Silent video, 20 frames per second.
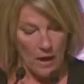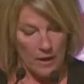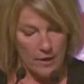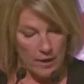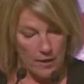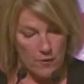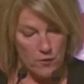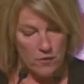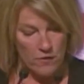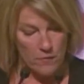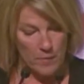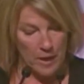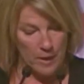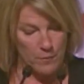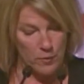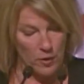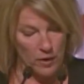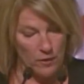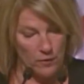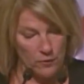Another of
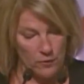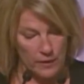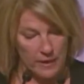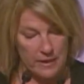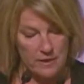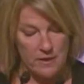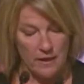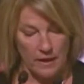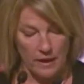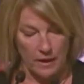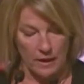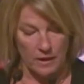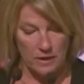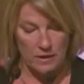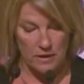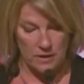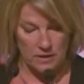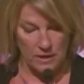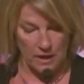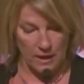my priorities,
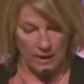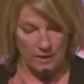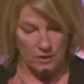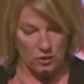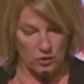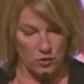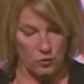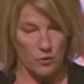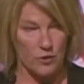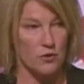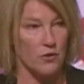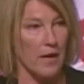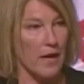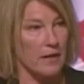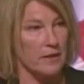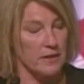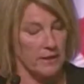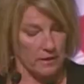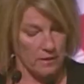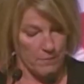again tied to
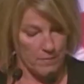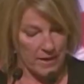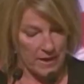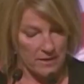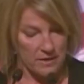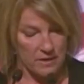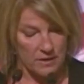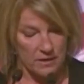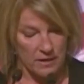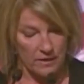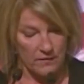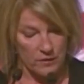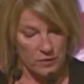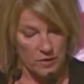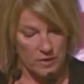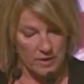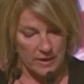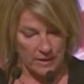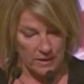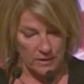attracting the best and
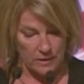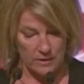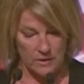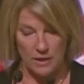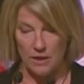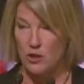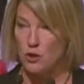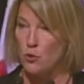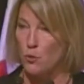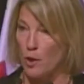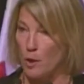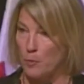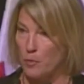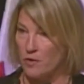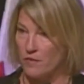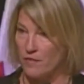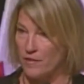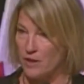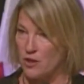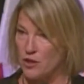diverse talent into our
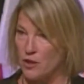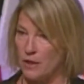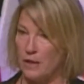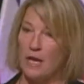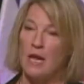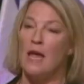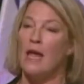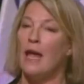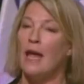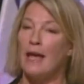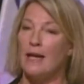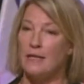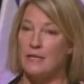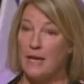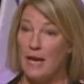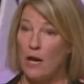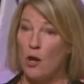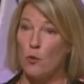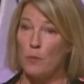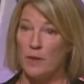profession
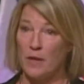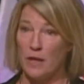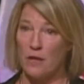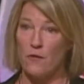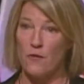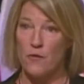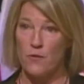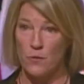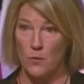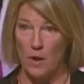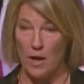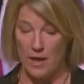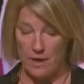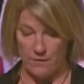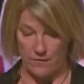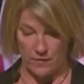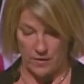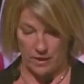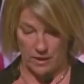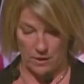and helping it
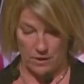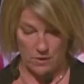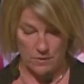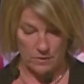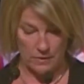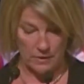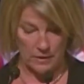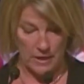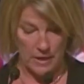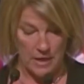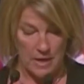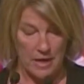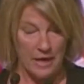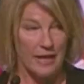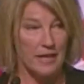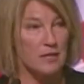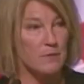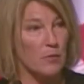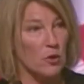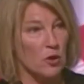thrive there,
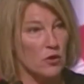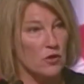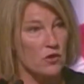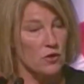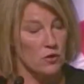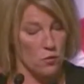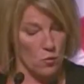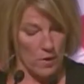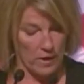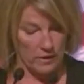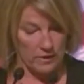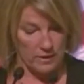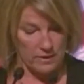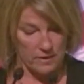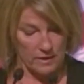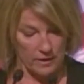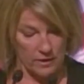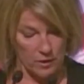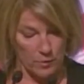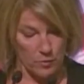is personal
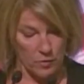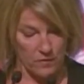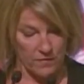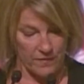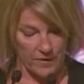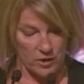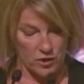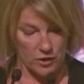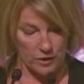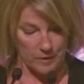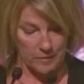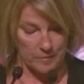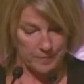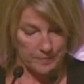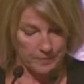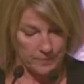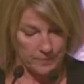wellness in the profession.